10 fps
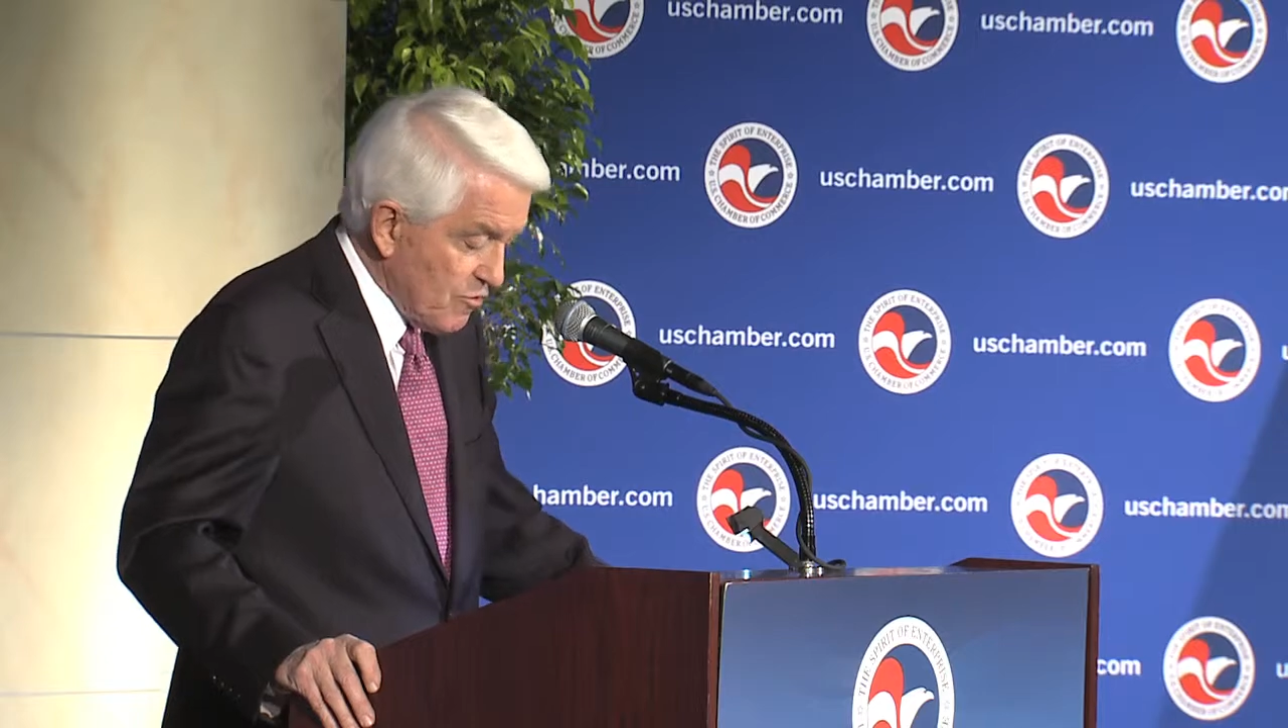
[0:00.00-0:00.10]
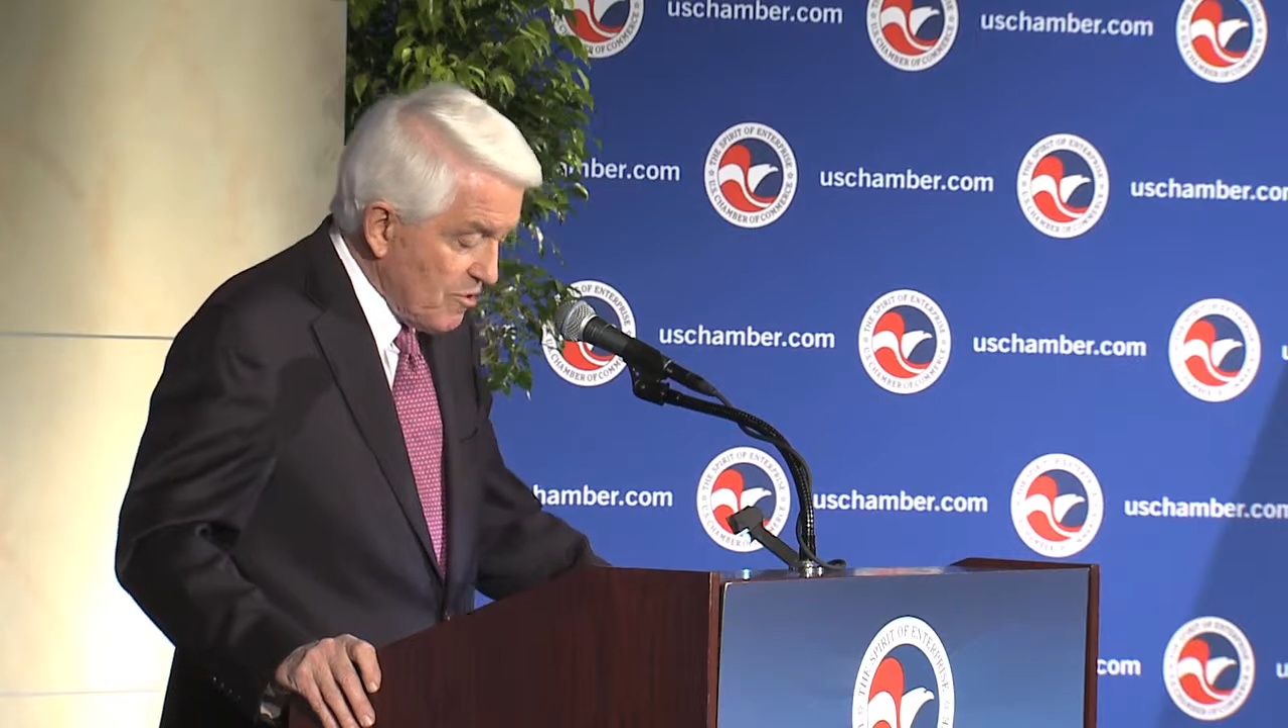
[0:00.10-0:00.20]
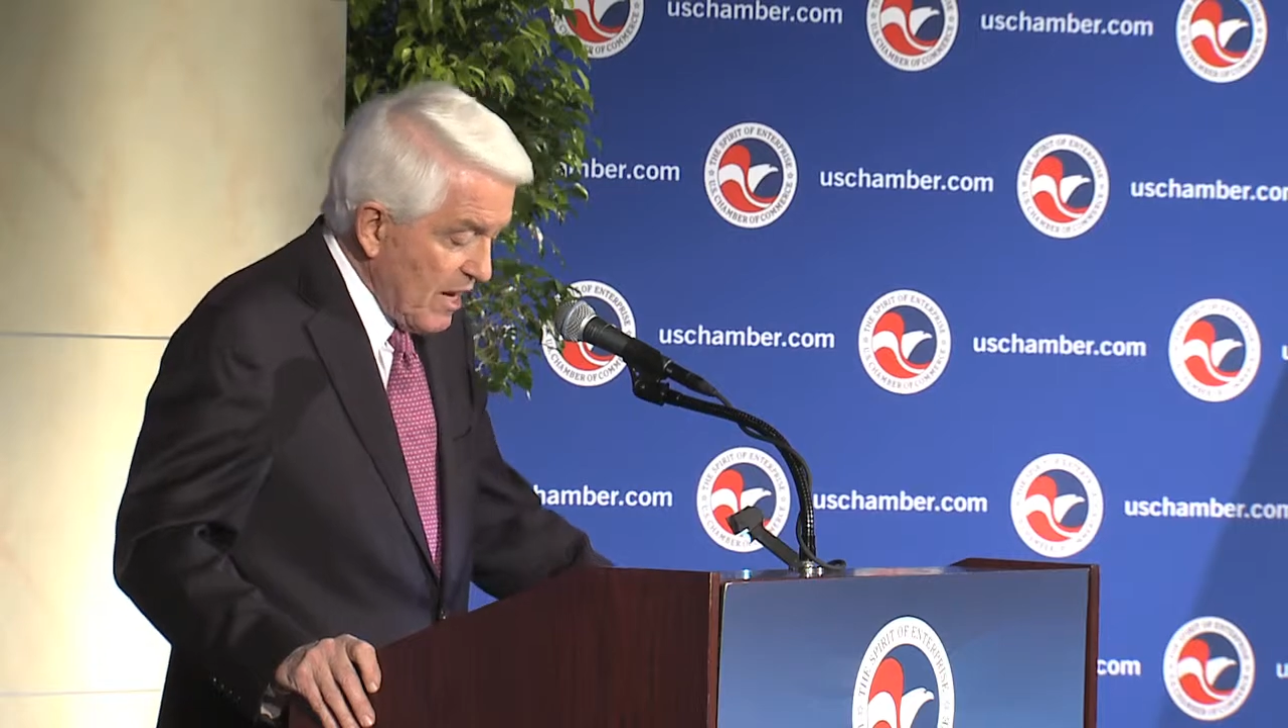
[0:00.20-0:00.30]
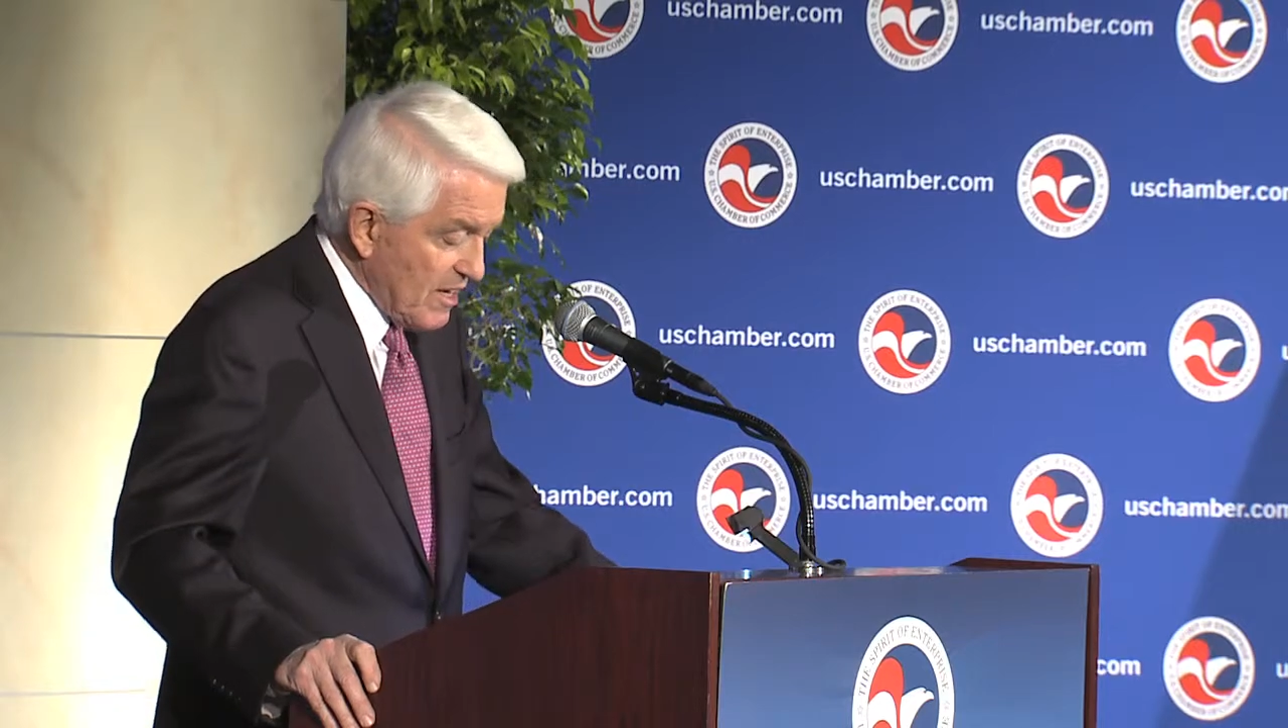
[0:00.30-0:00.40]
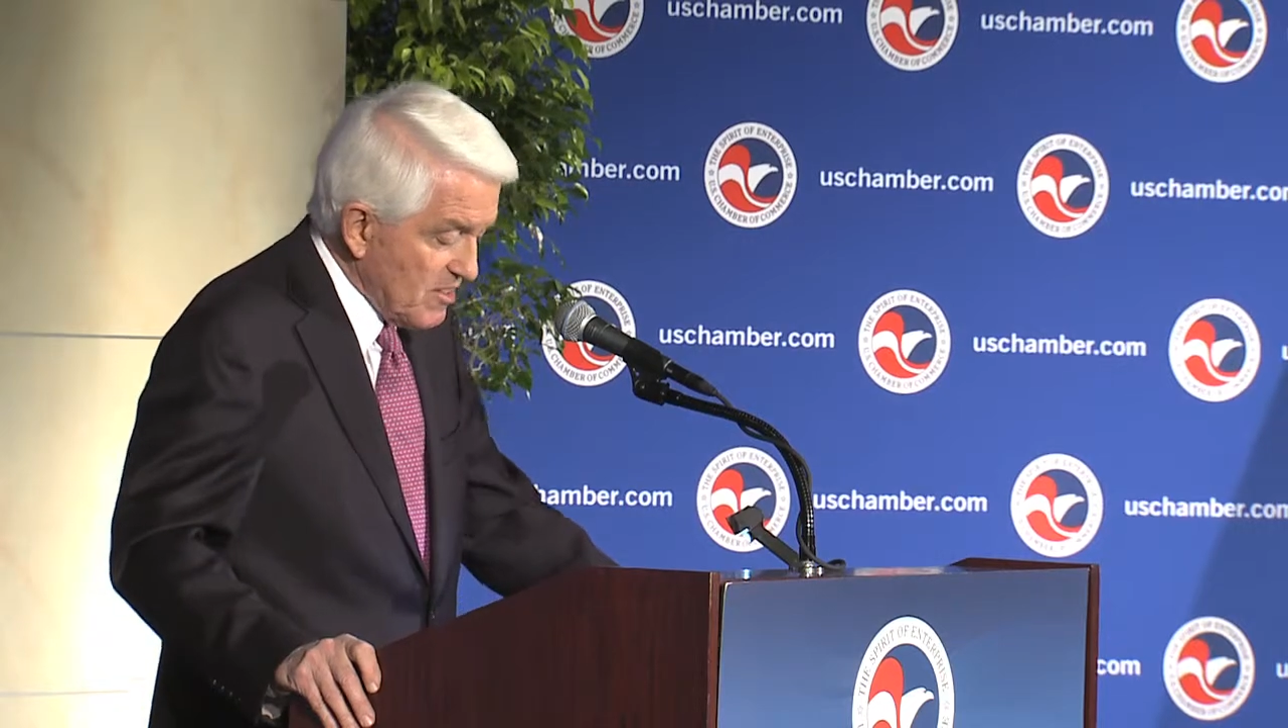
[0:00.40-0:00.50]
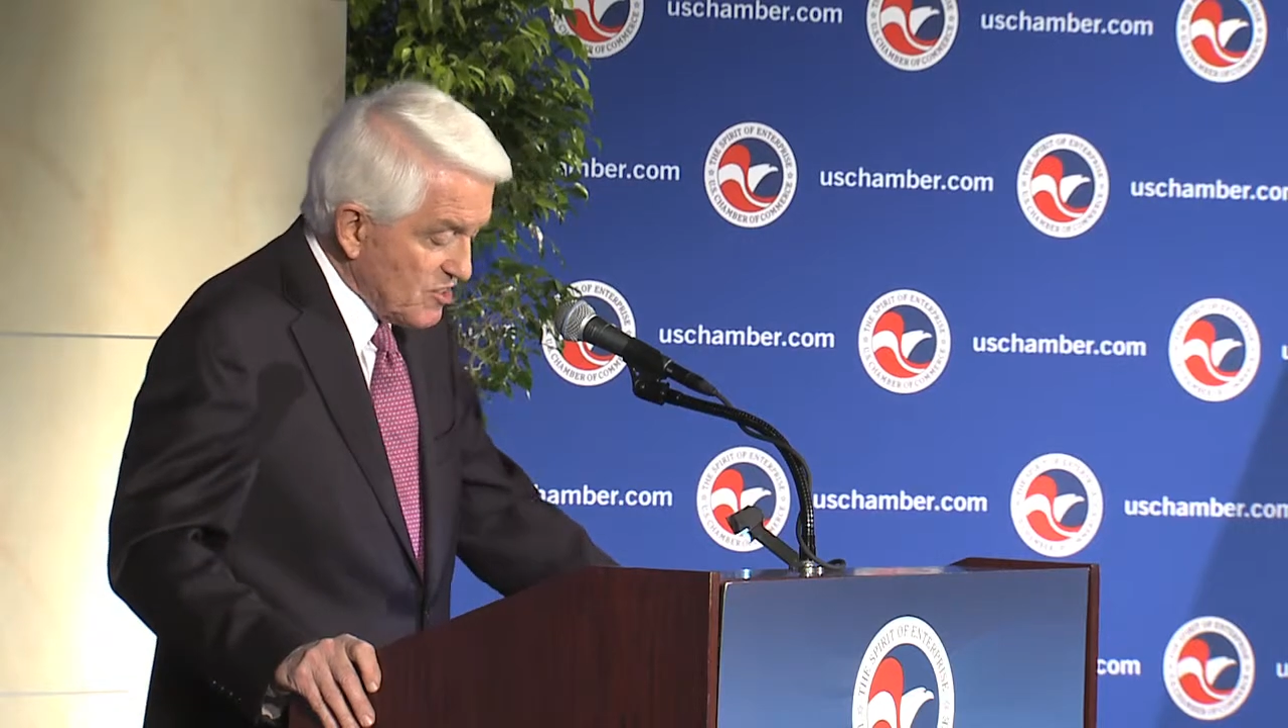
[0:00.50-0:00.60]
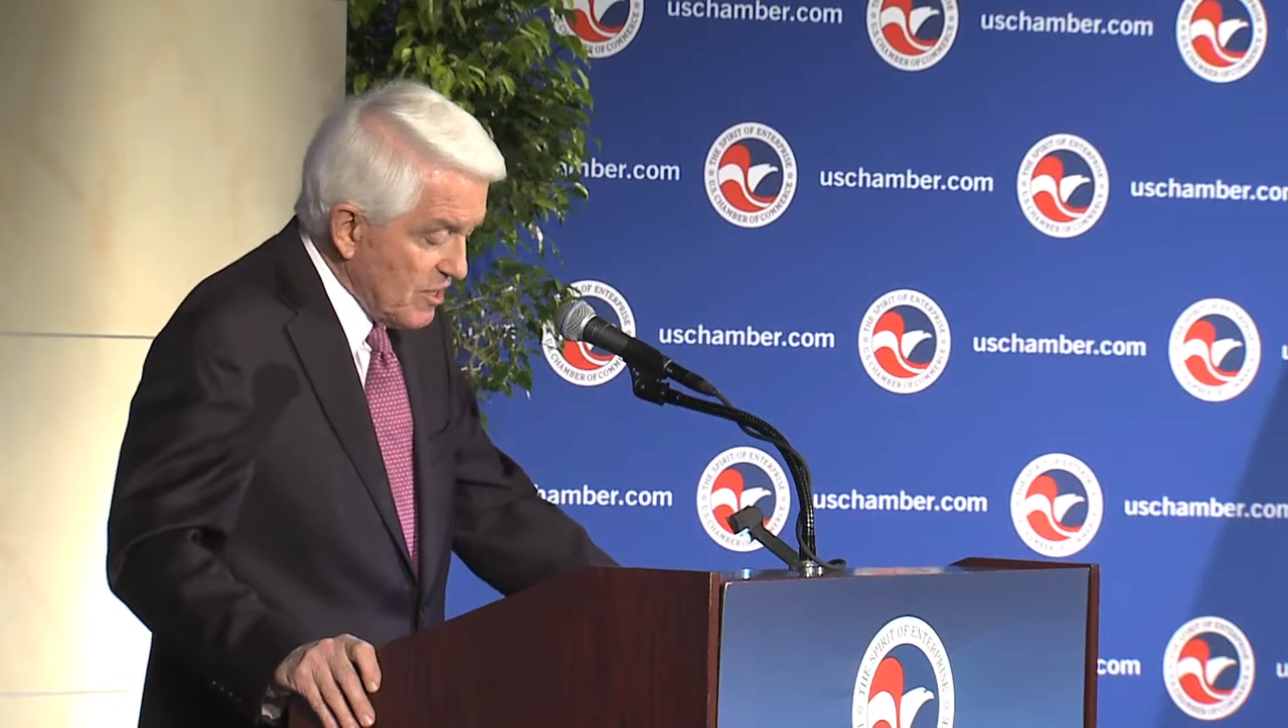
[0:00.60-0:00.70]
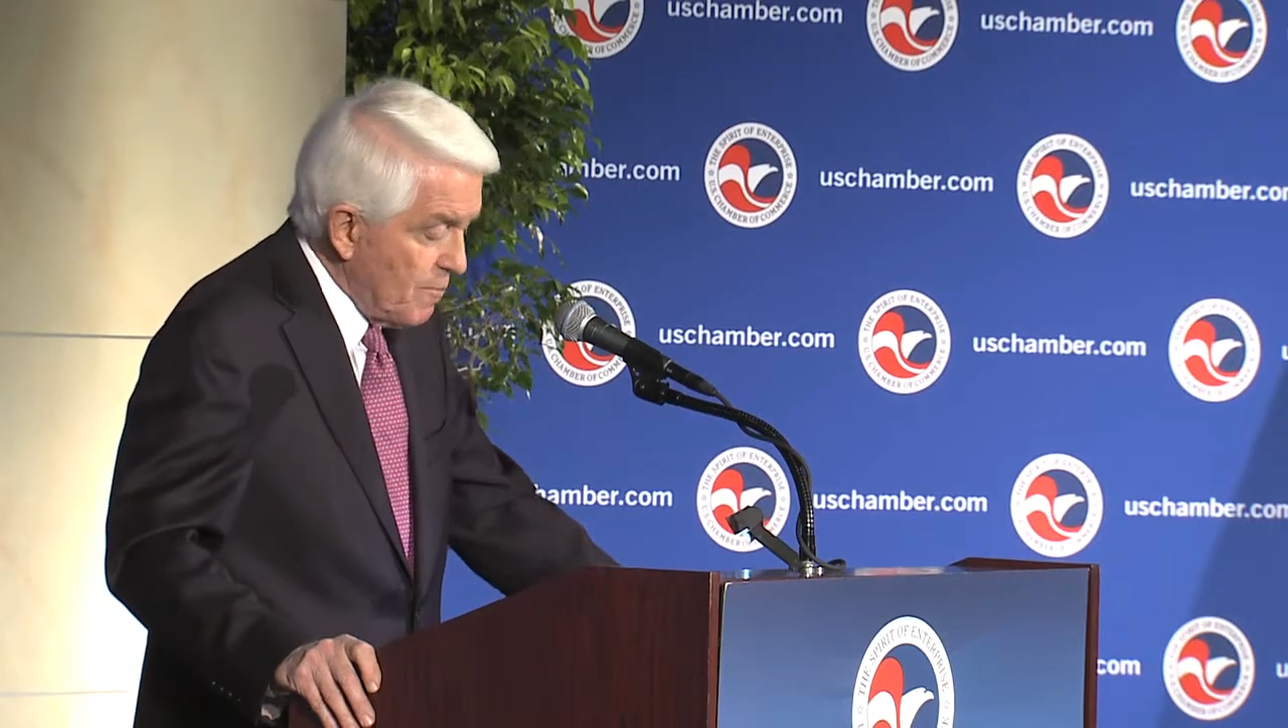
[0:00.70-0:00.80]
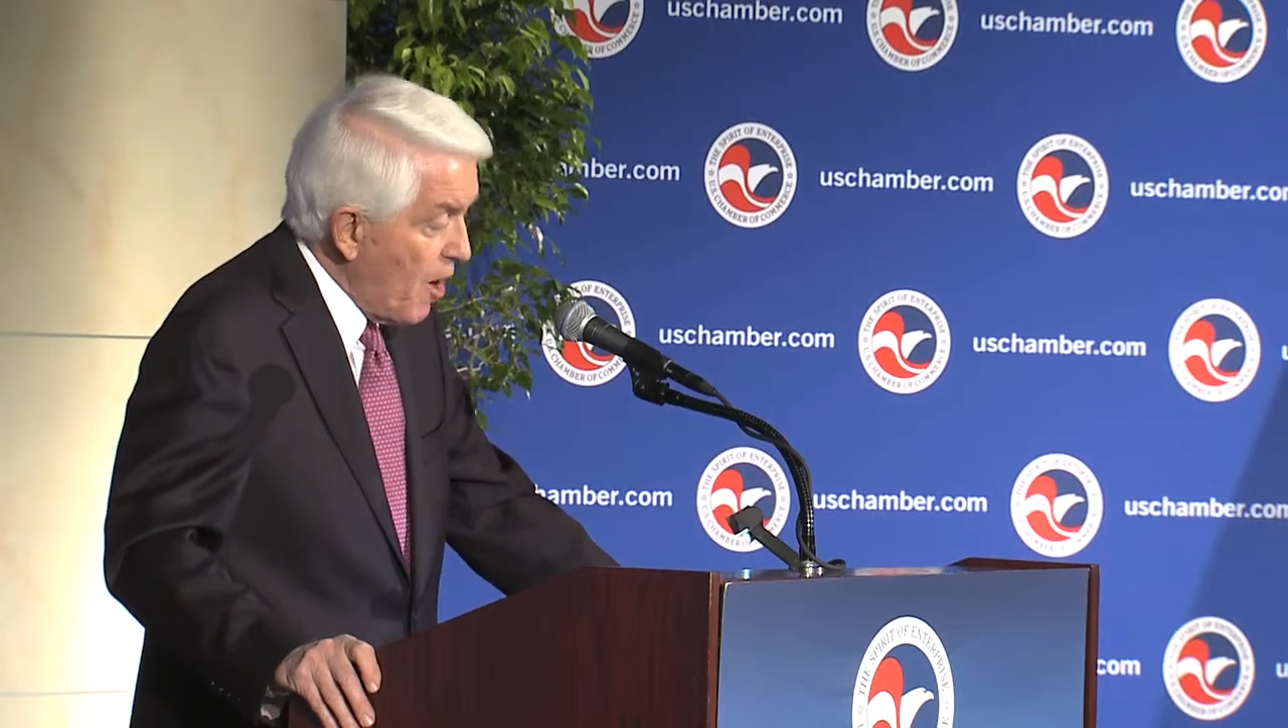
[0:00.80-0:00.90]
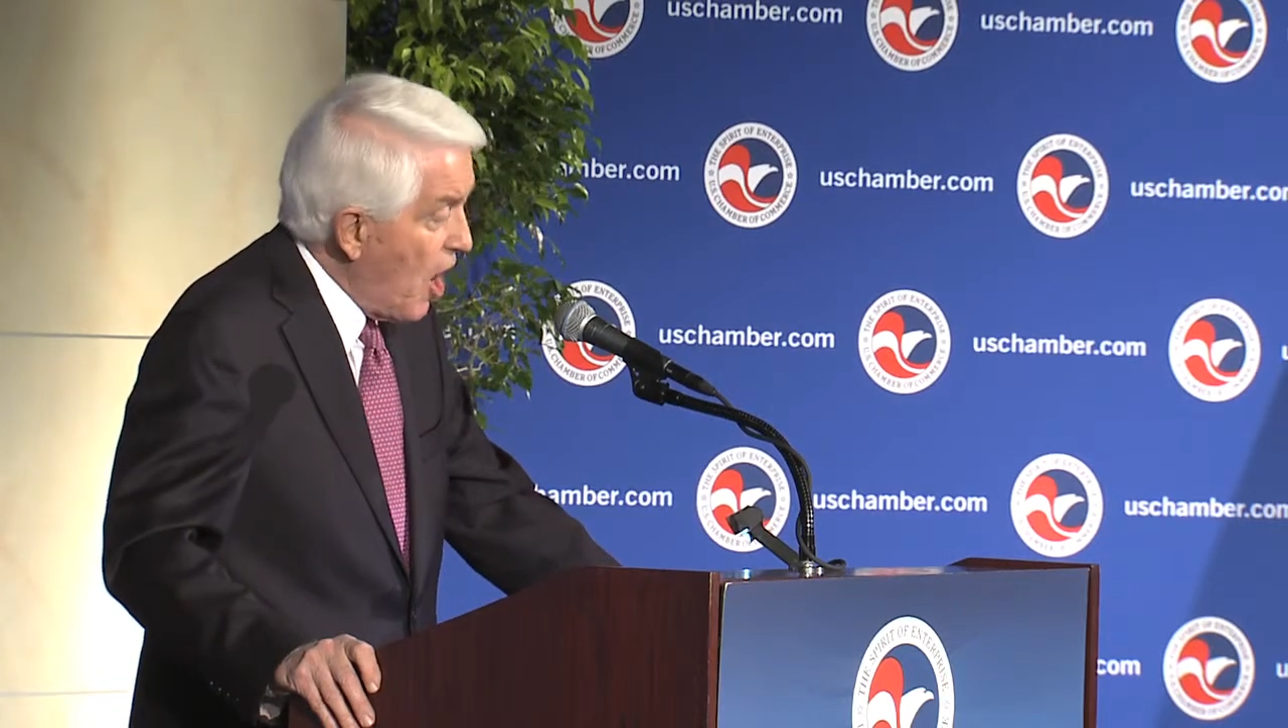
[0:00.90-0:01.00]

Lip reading: creating some